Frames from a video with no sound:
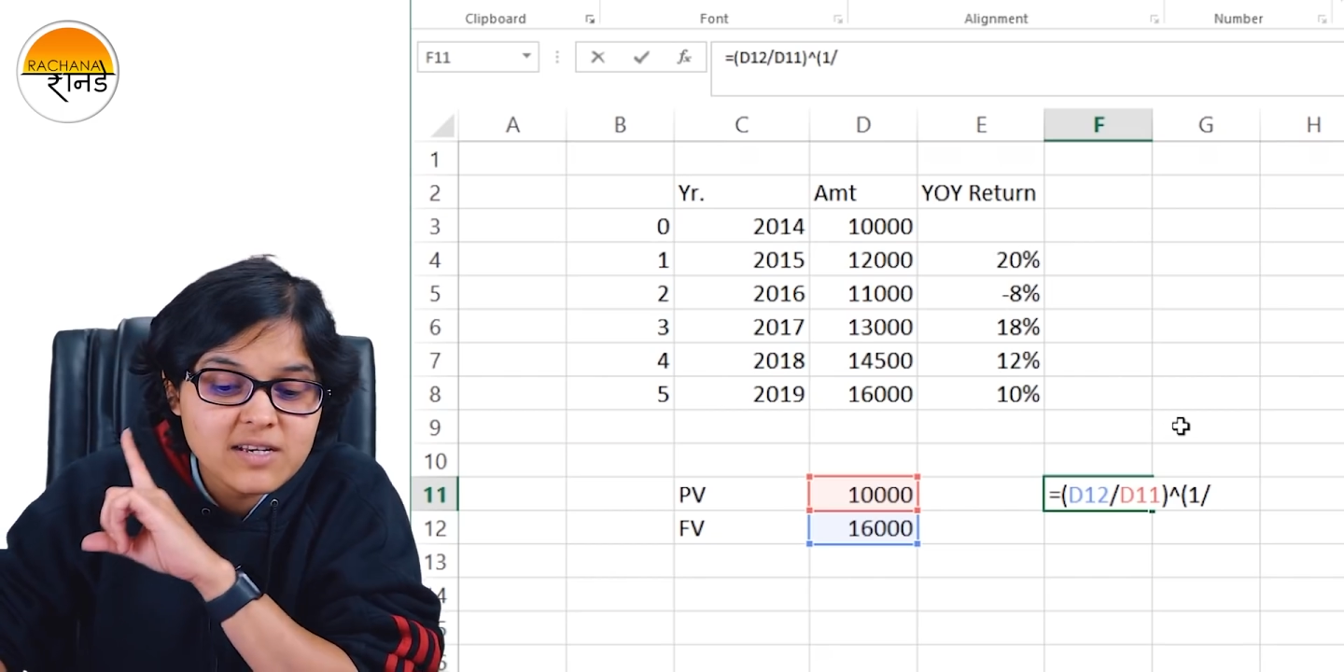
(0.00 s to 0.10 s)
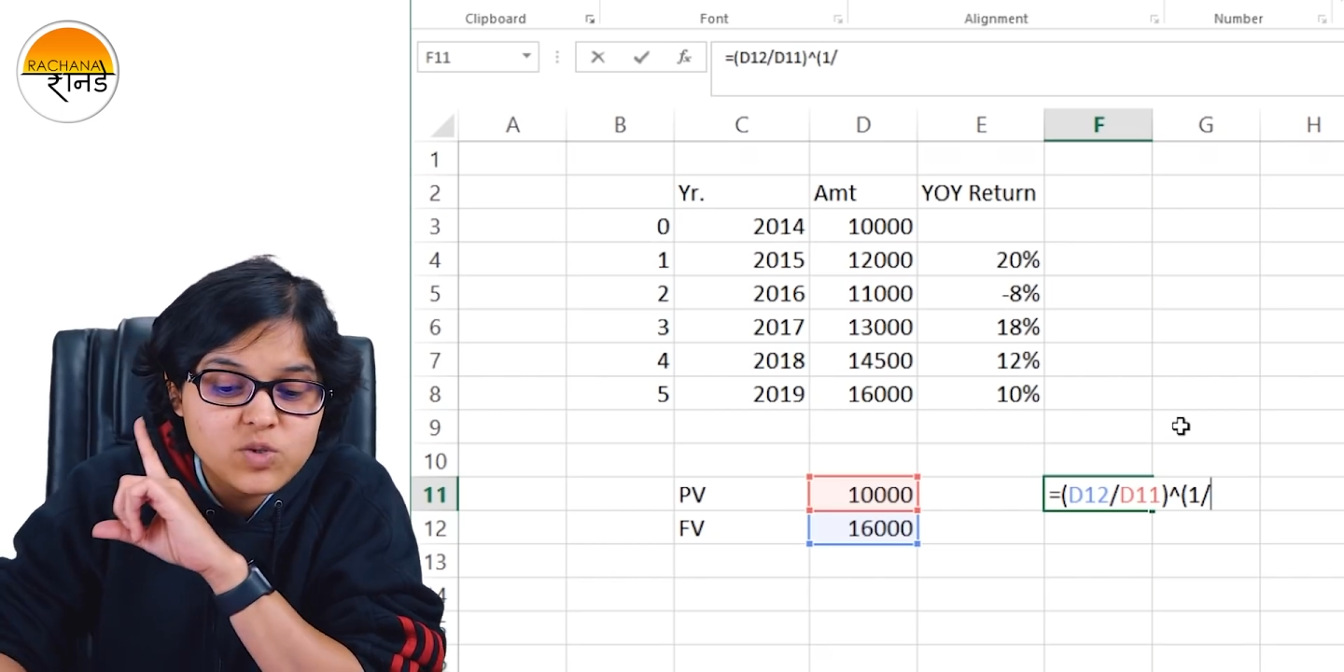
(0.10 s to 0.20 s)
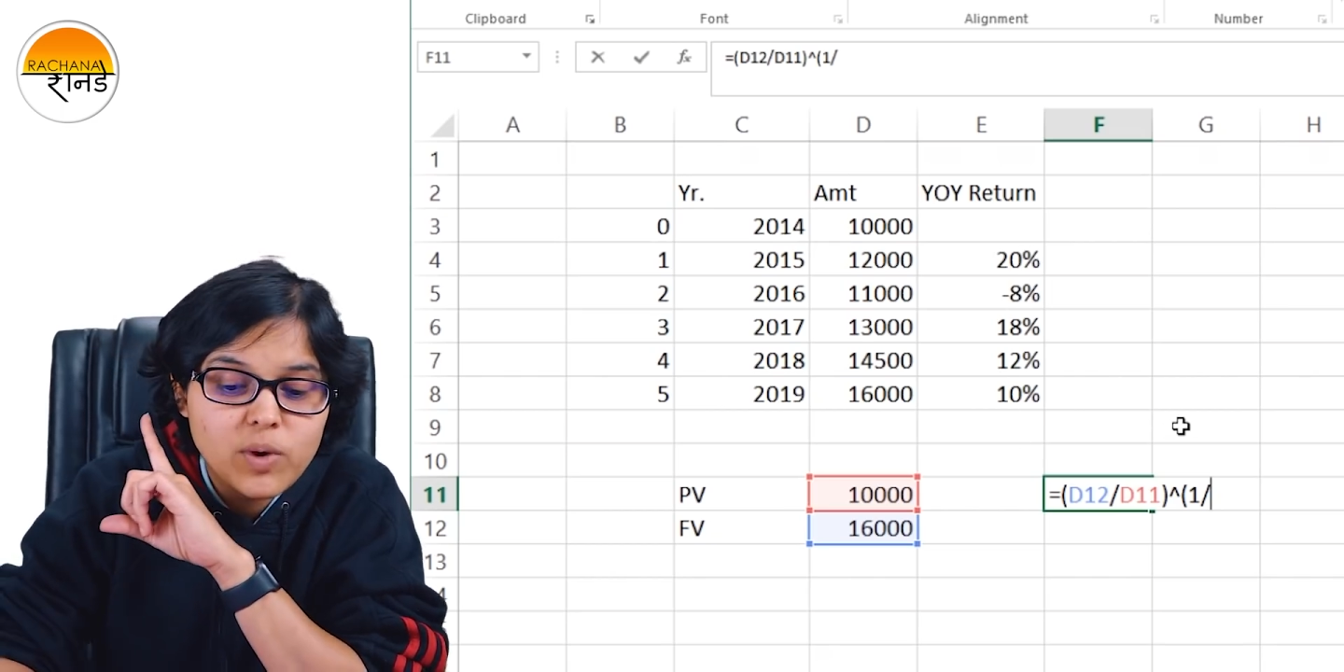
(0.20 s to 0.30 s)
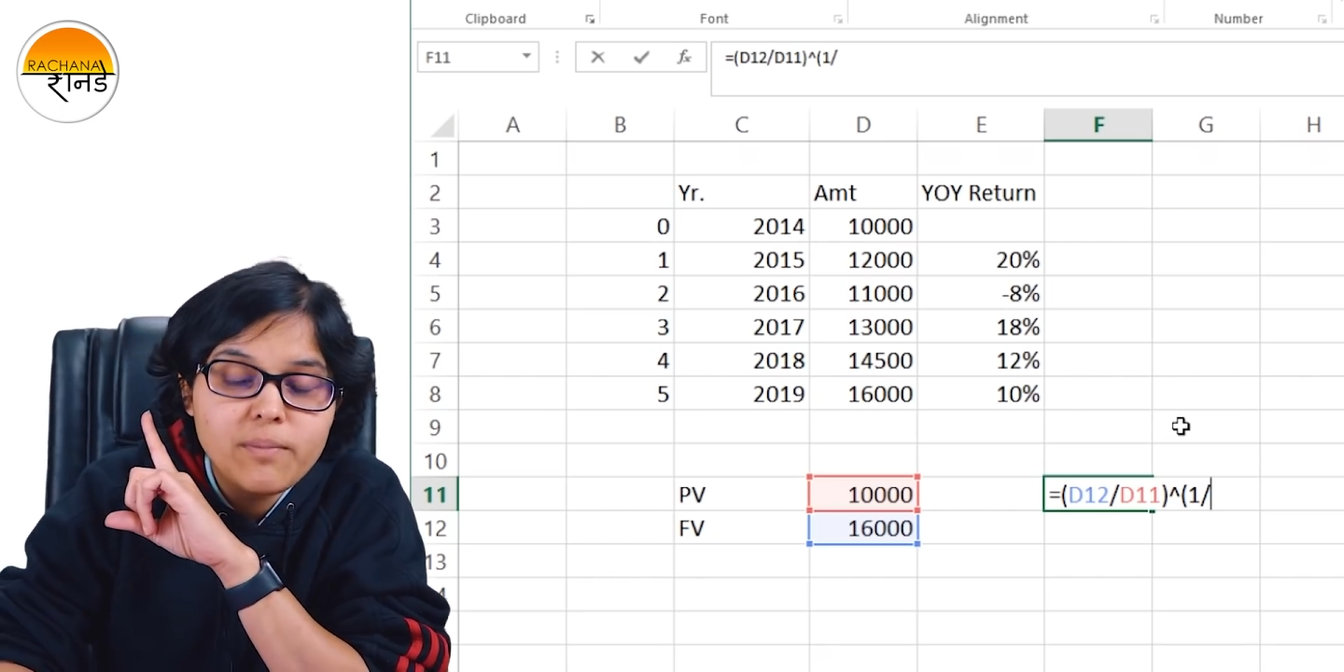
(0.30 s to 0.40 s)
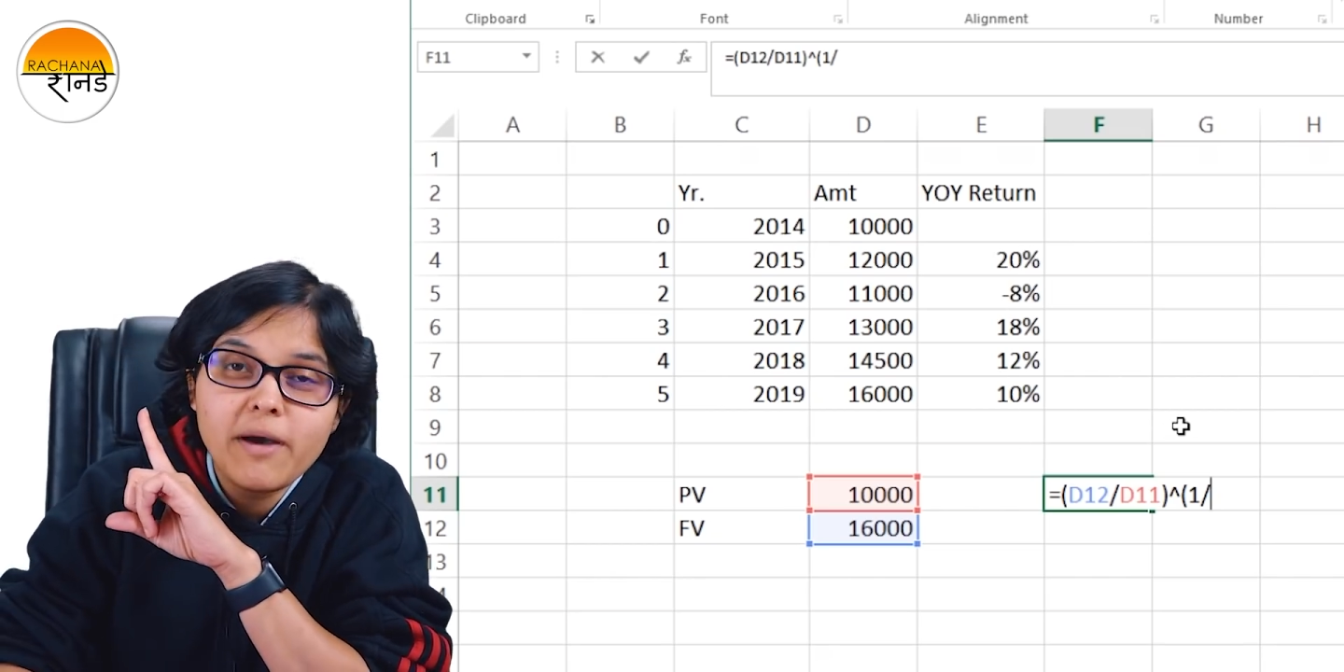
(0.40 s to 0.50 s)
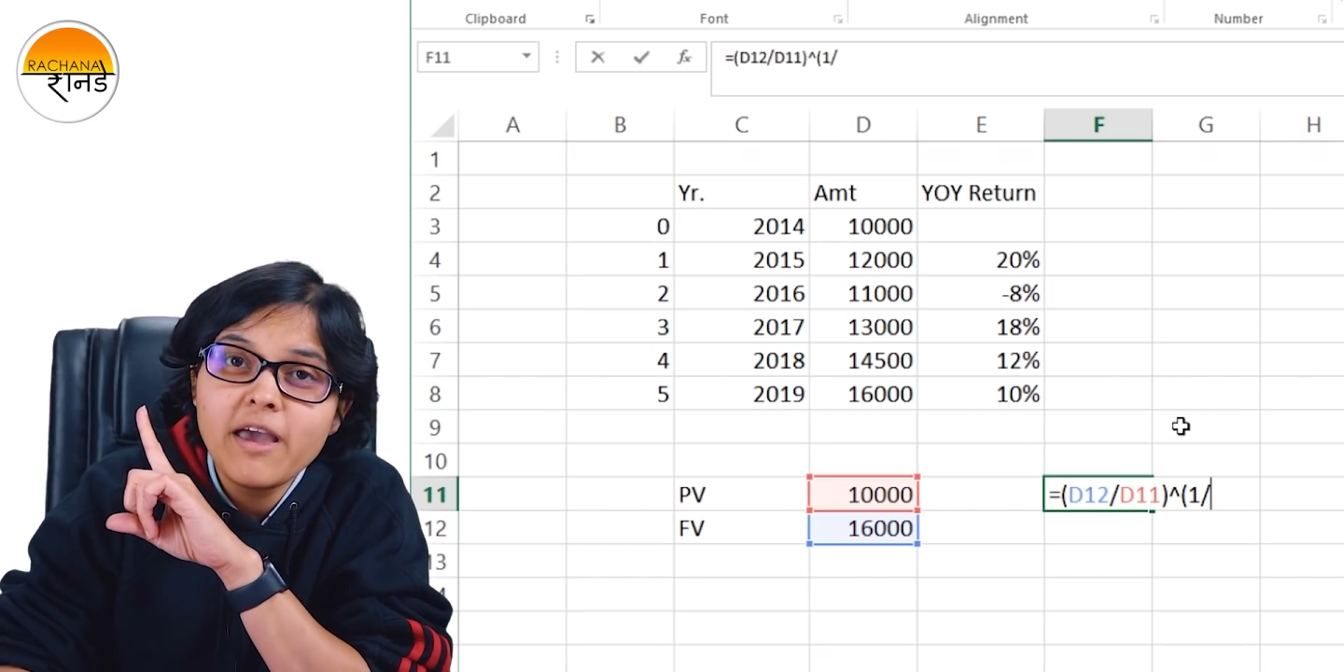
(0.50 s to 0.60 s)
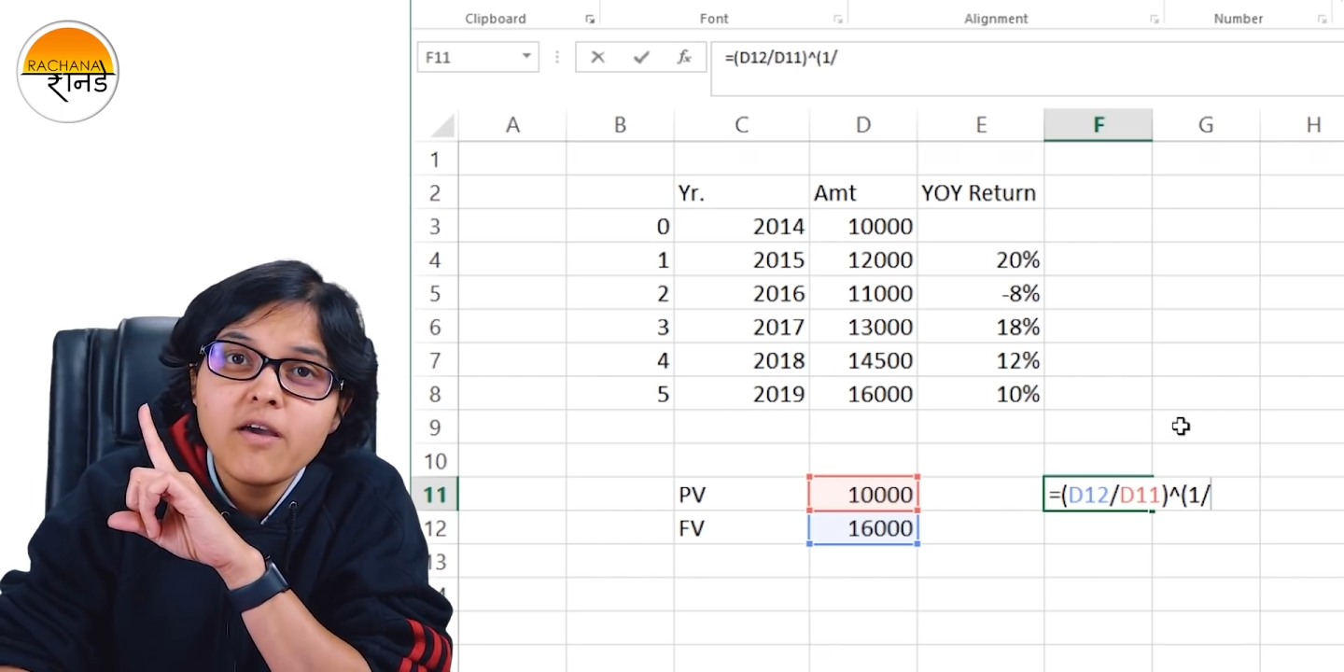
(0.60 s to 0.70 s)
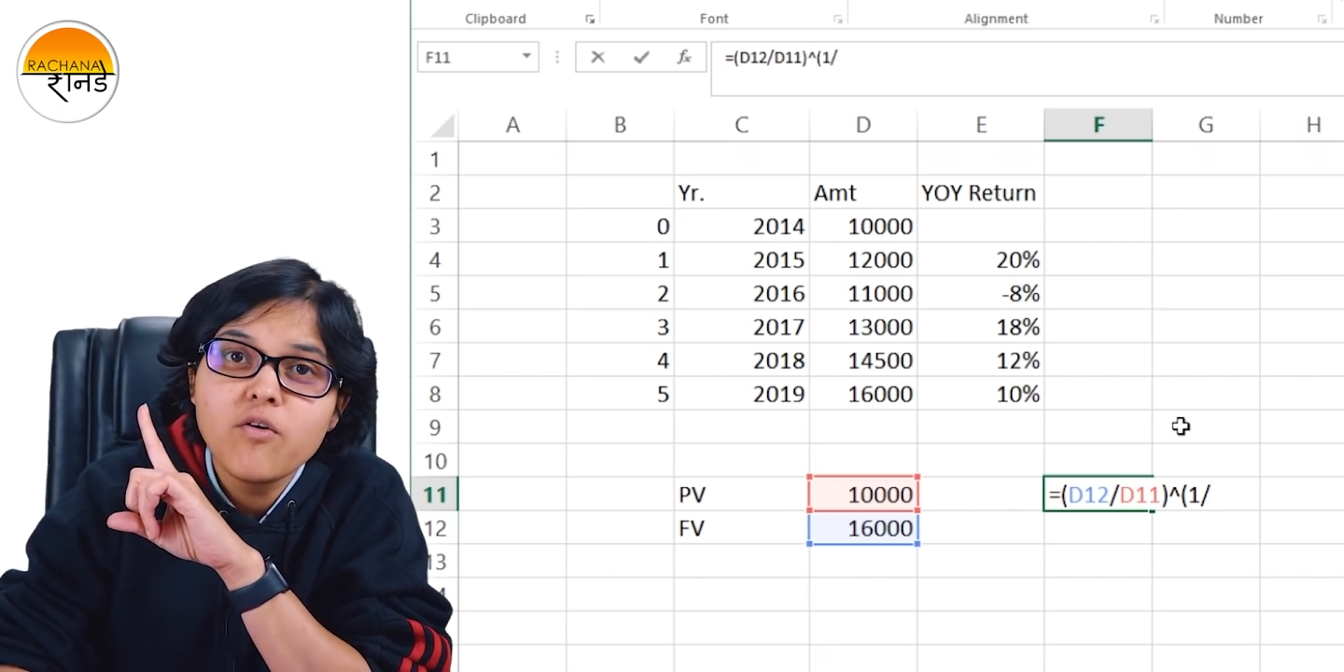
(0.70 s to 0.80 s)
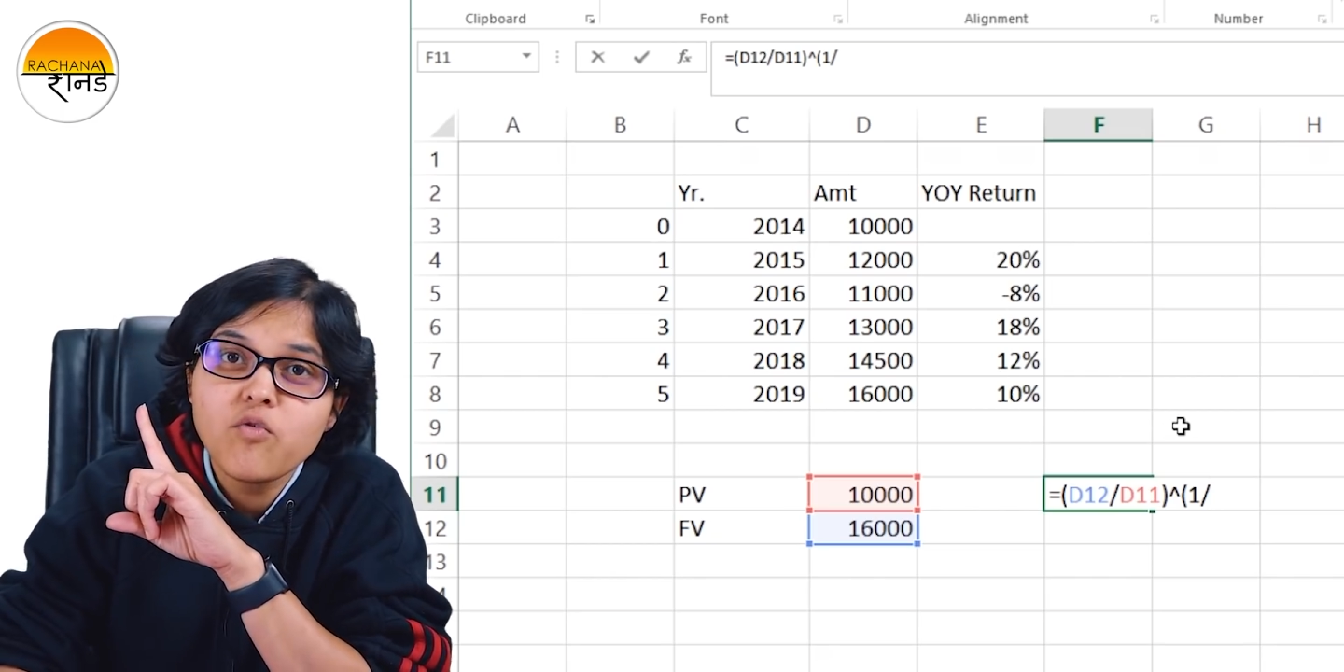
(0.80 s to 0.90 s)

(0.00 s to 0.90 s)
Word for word: it is 1 by